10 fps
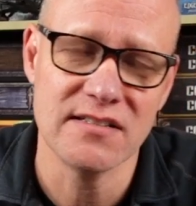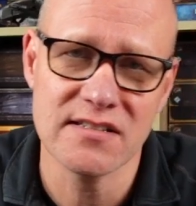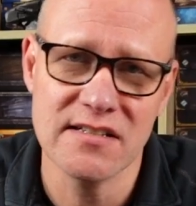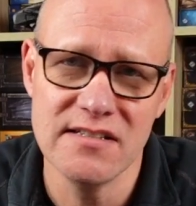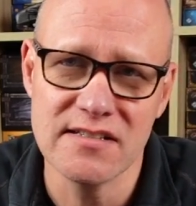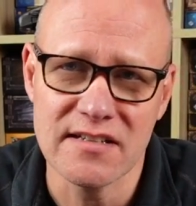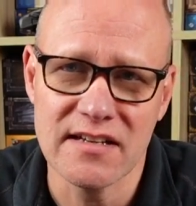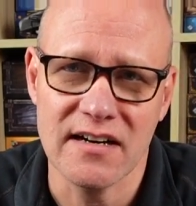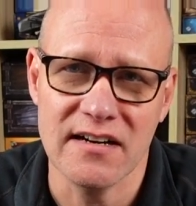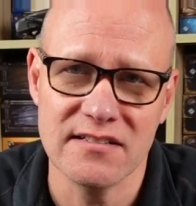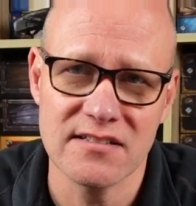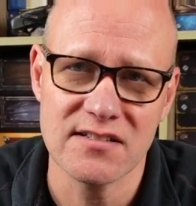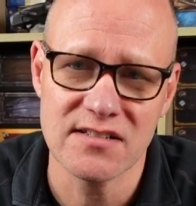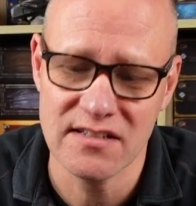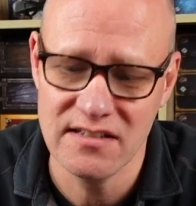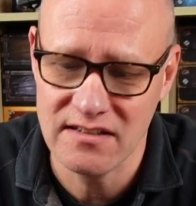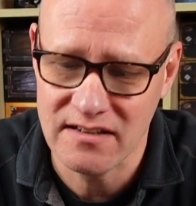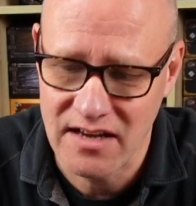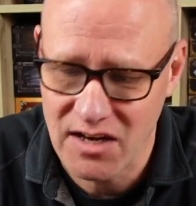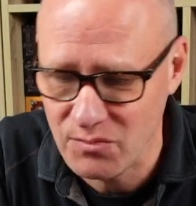season card to see
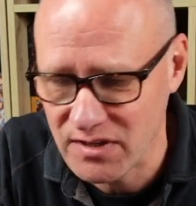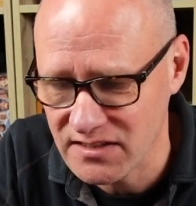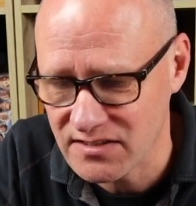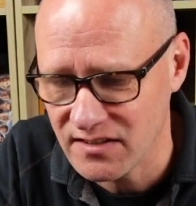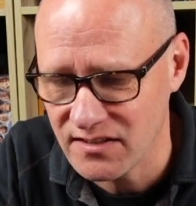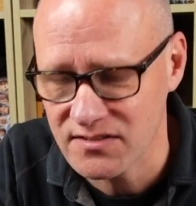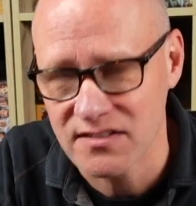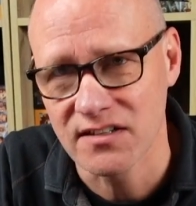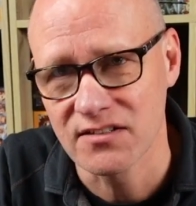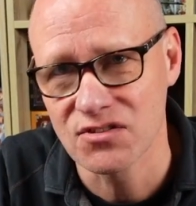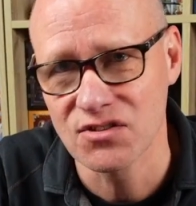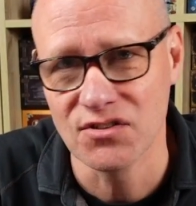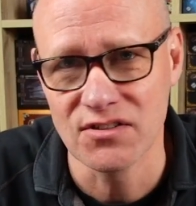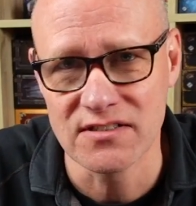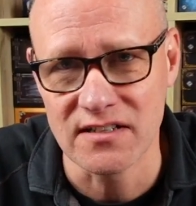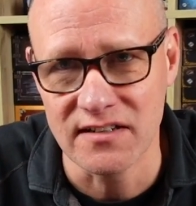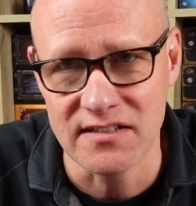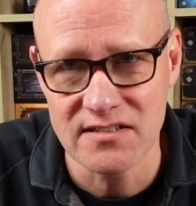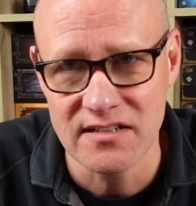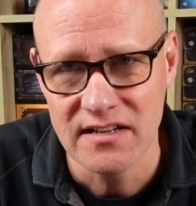how many tiles are going to turn into
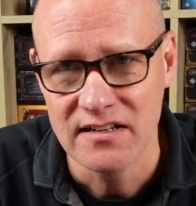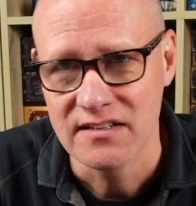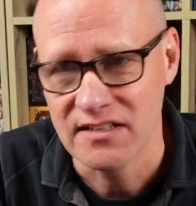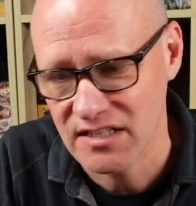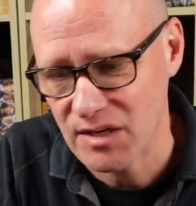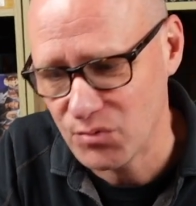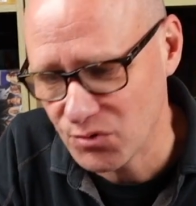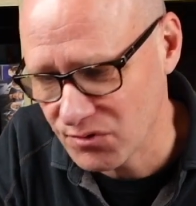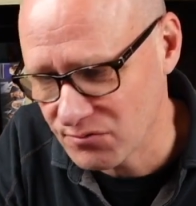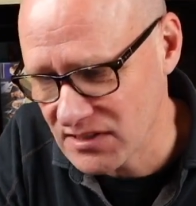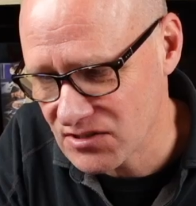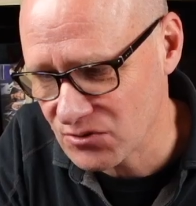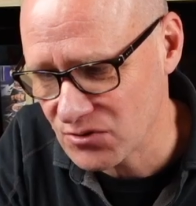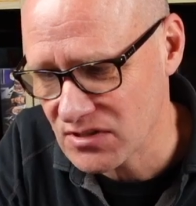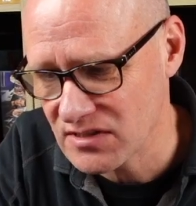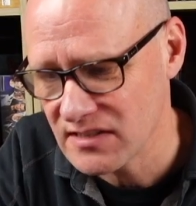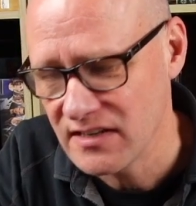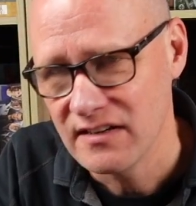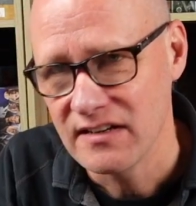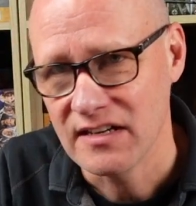ice, eat up all the resources,
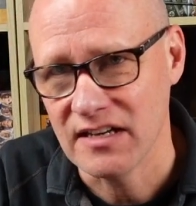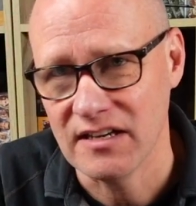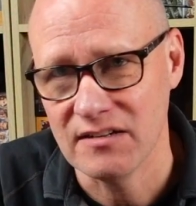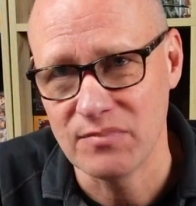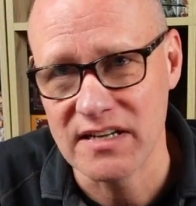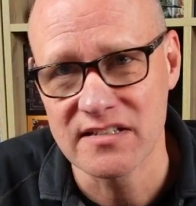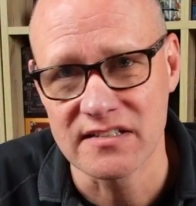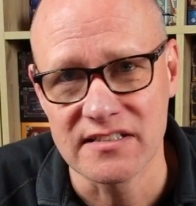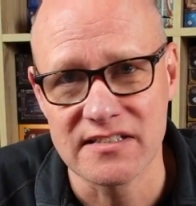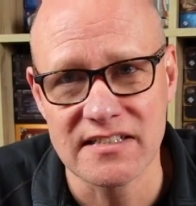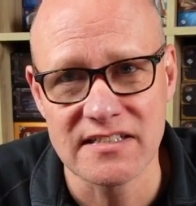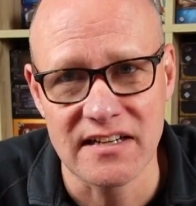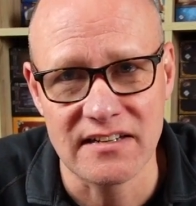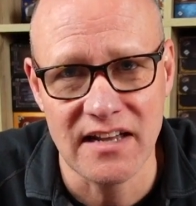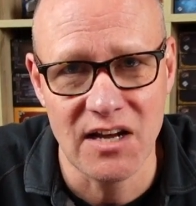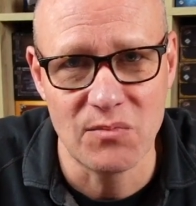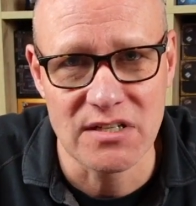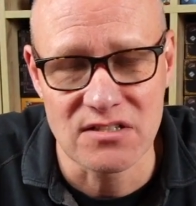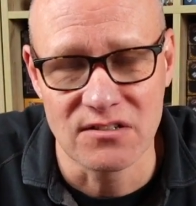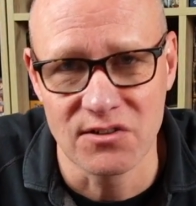and basically dictate how
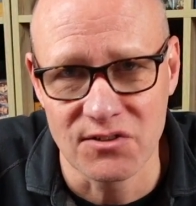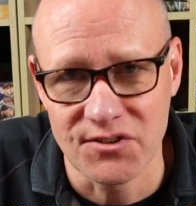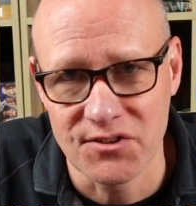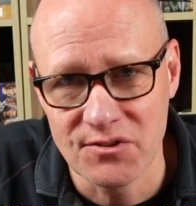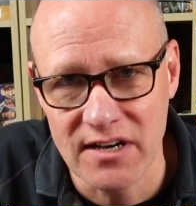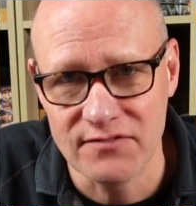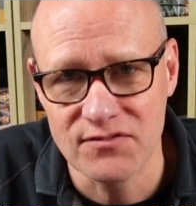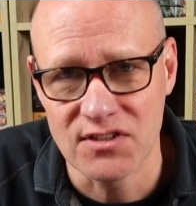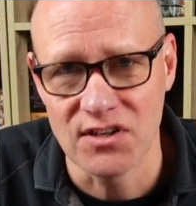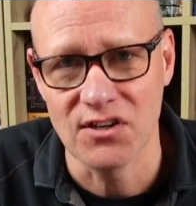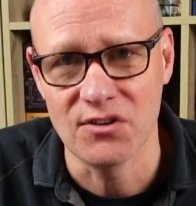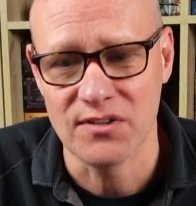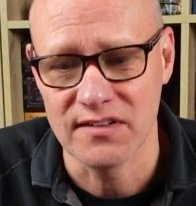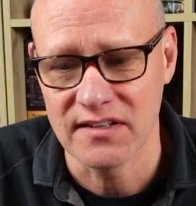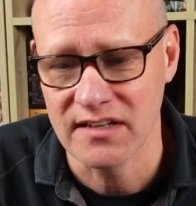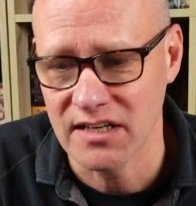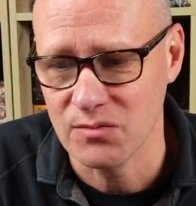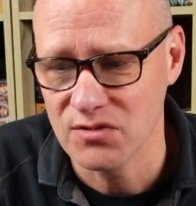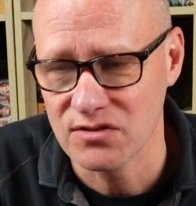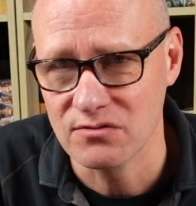much longer you have to go in the
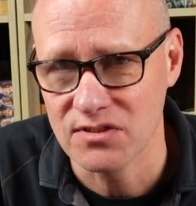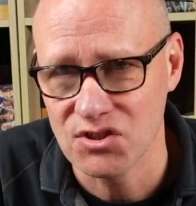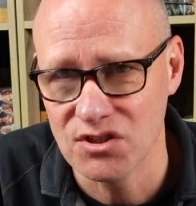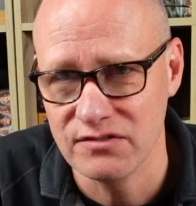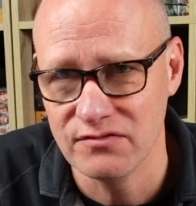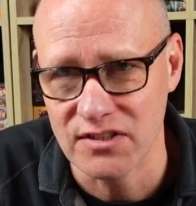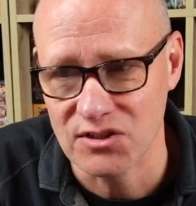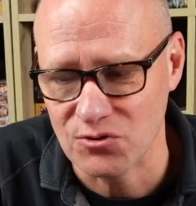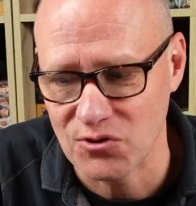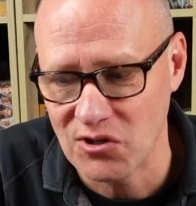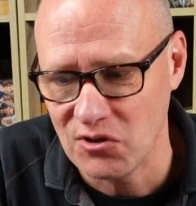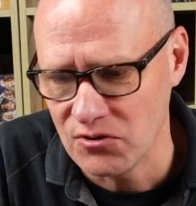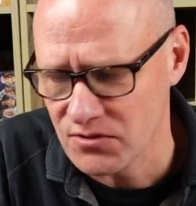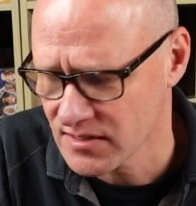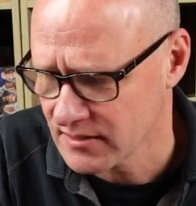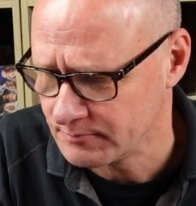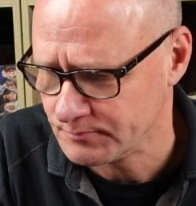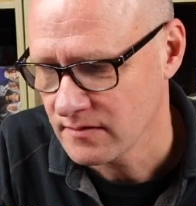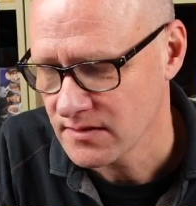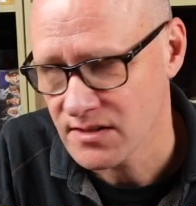game to achieve your goals.
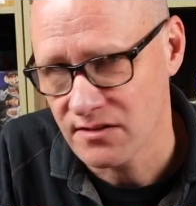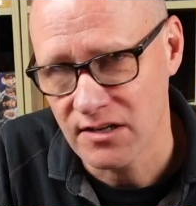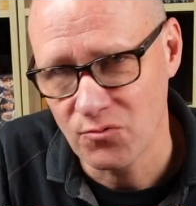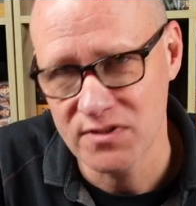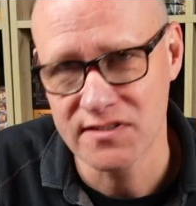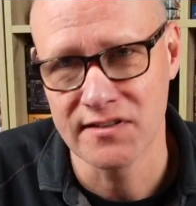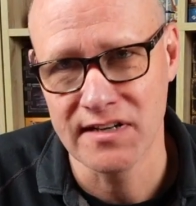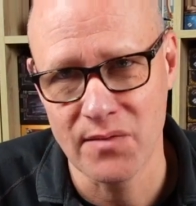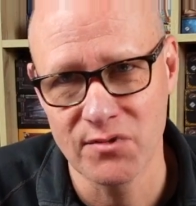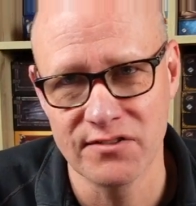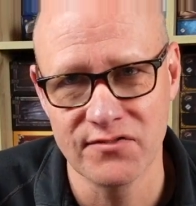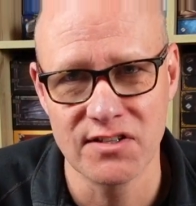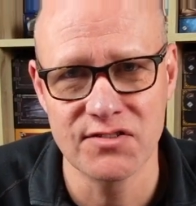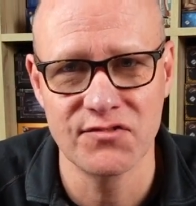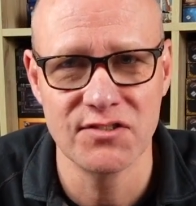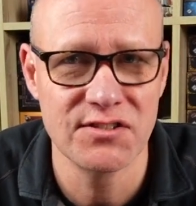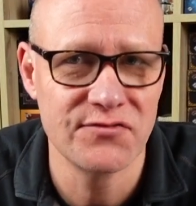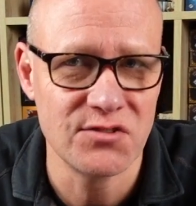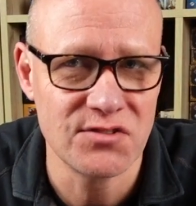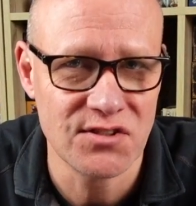So I wasn't enamoured of those first
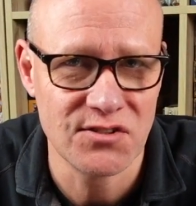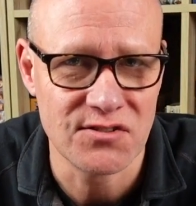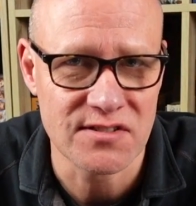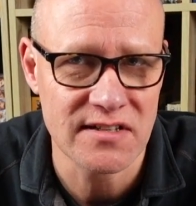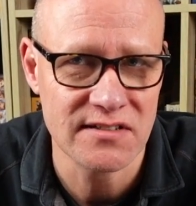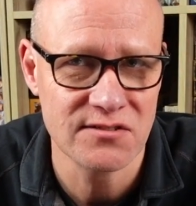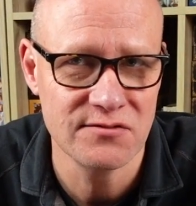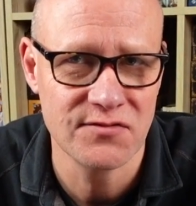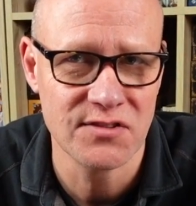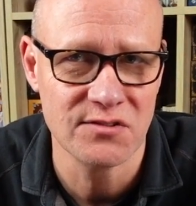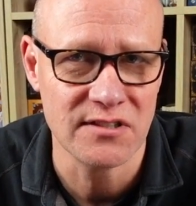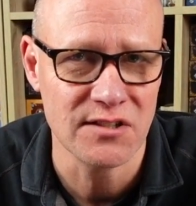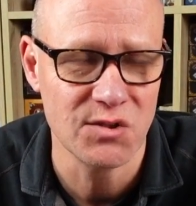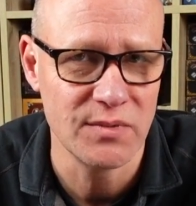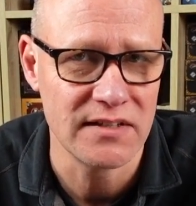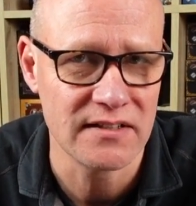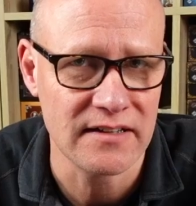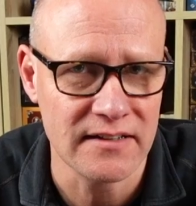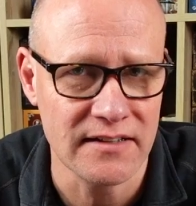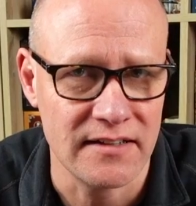few turns. They do feel a little bit
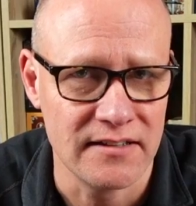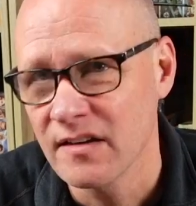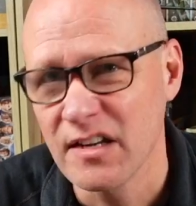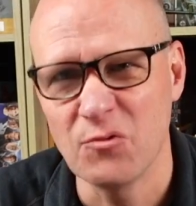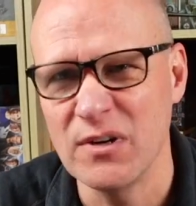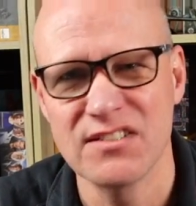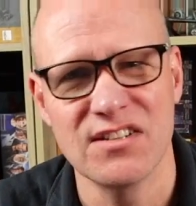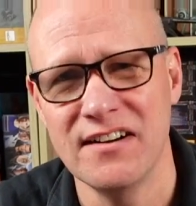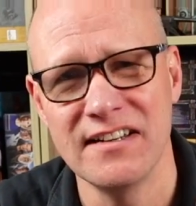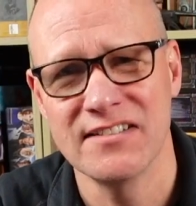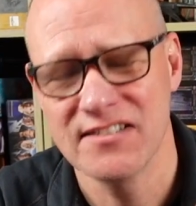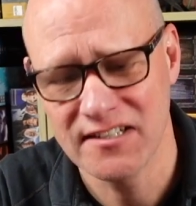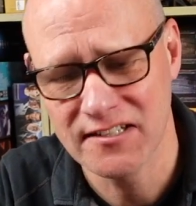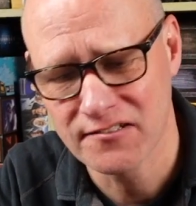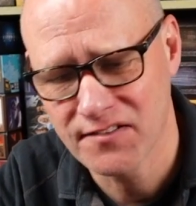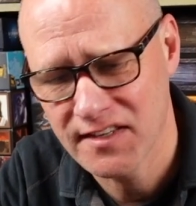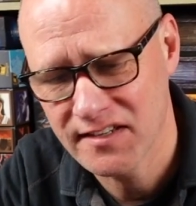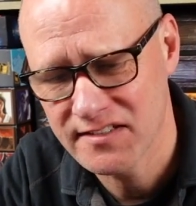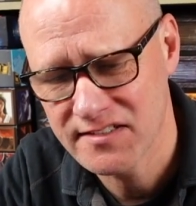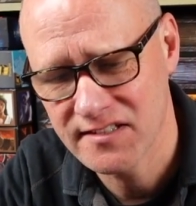clunky. Now, one tiny silly little thing
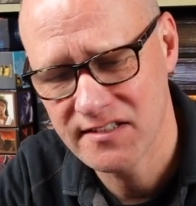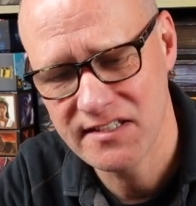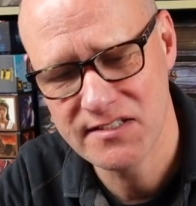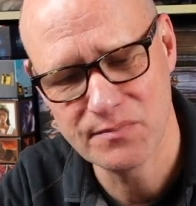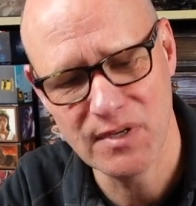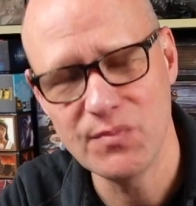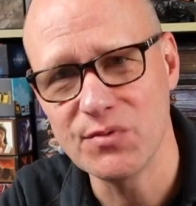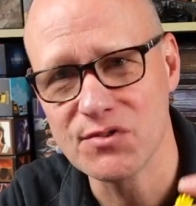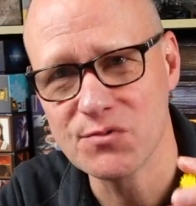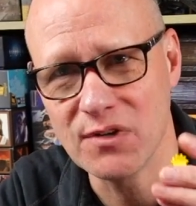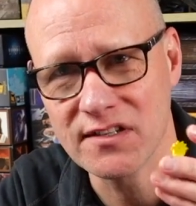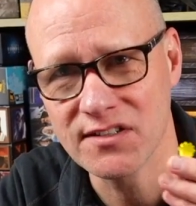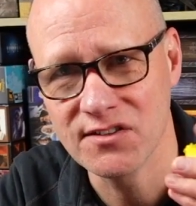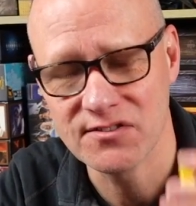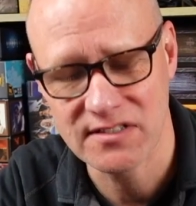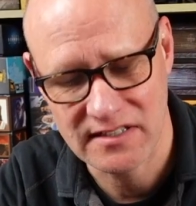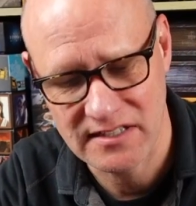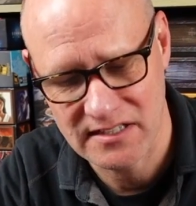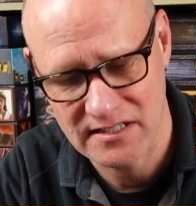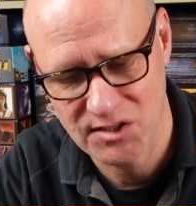is that these meeples, while cute,
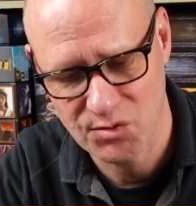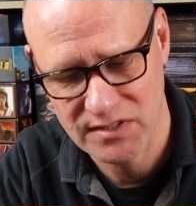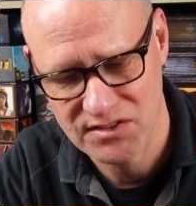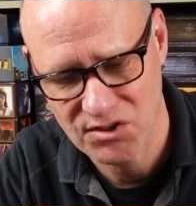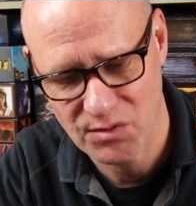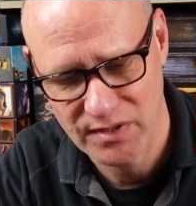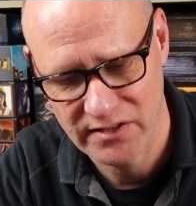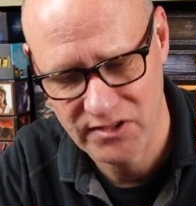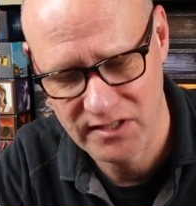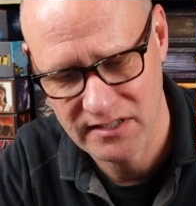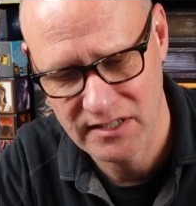are a little bit top heavy.